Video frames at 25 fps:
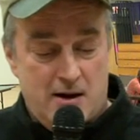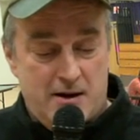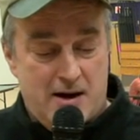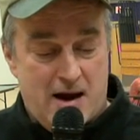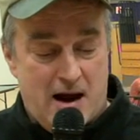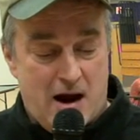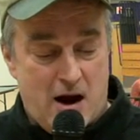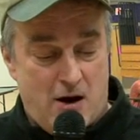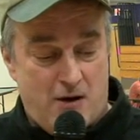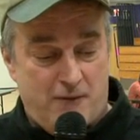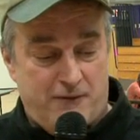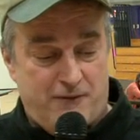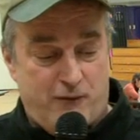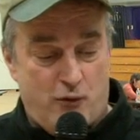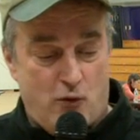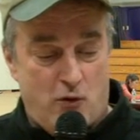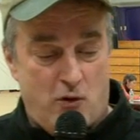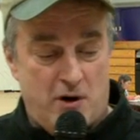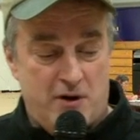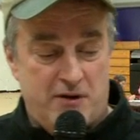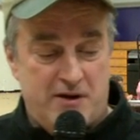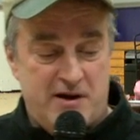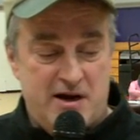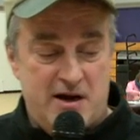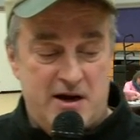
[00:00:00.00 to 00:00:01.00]
Now,
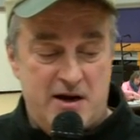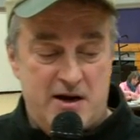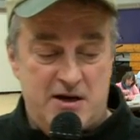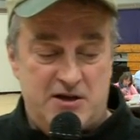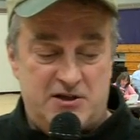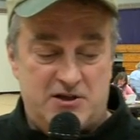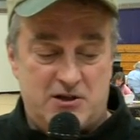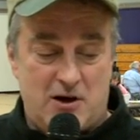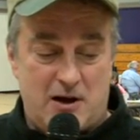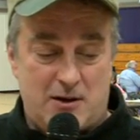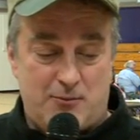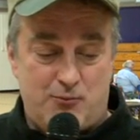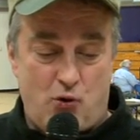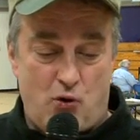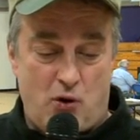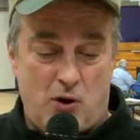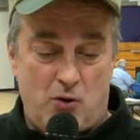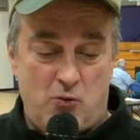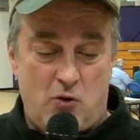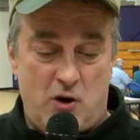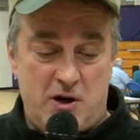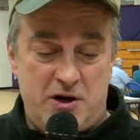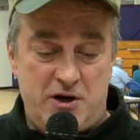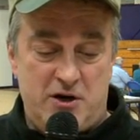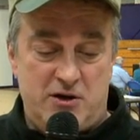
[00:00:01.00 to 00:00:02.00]
for the select board
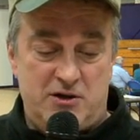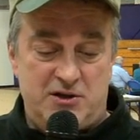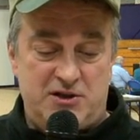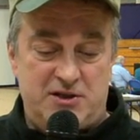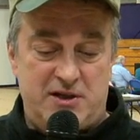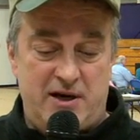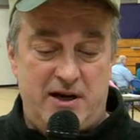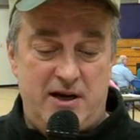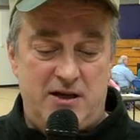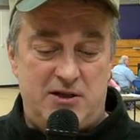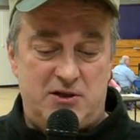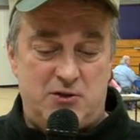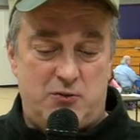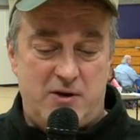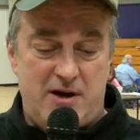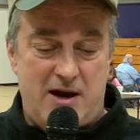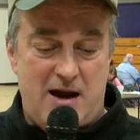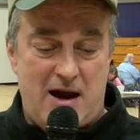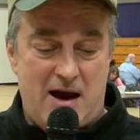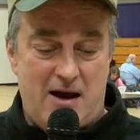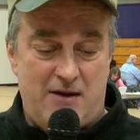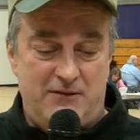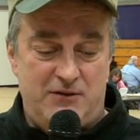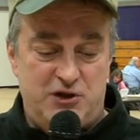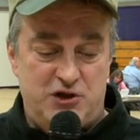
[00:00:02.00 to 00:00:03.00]
one year seats, we
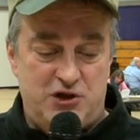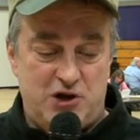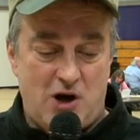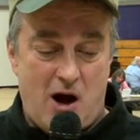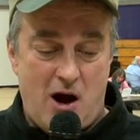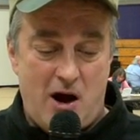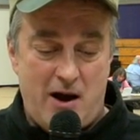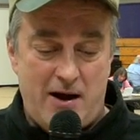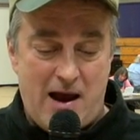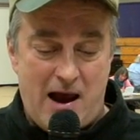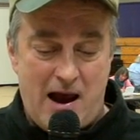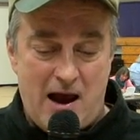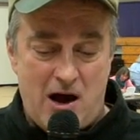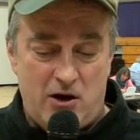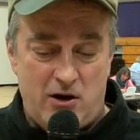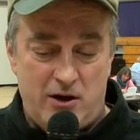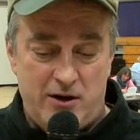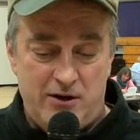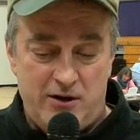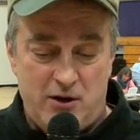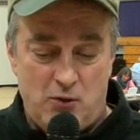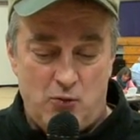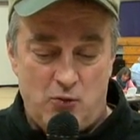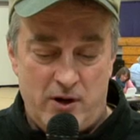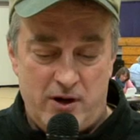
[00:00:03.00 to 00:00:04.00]
have John
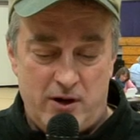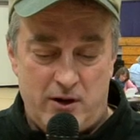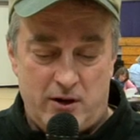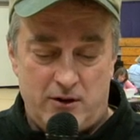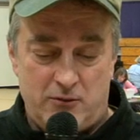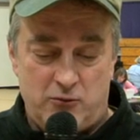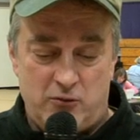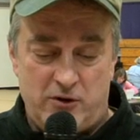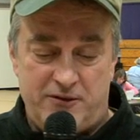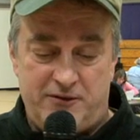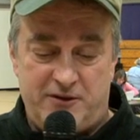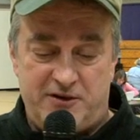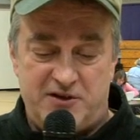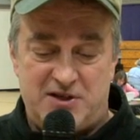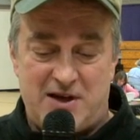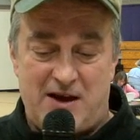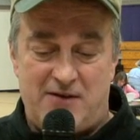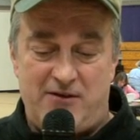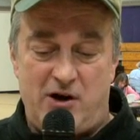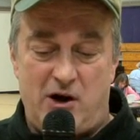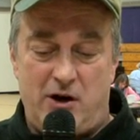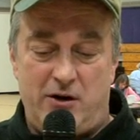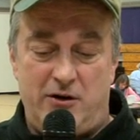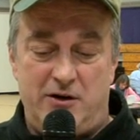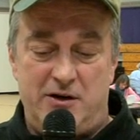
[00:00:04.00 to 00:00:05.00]
Allen, the winner, with
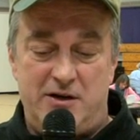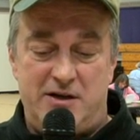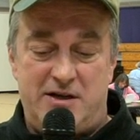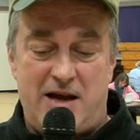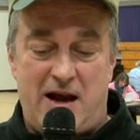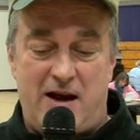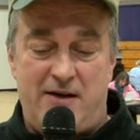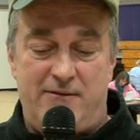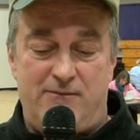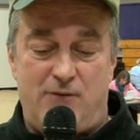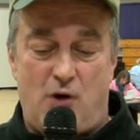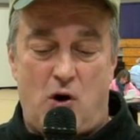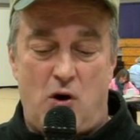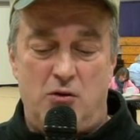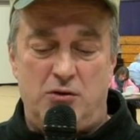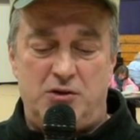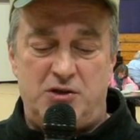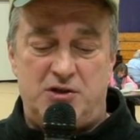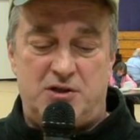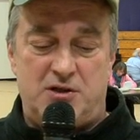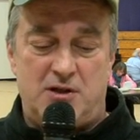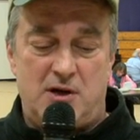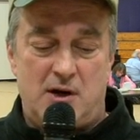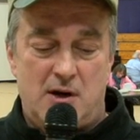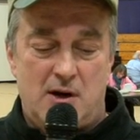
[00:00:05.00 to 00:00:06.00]
710
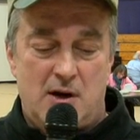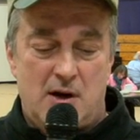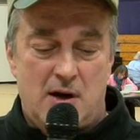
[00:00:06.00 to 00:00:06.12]
votes.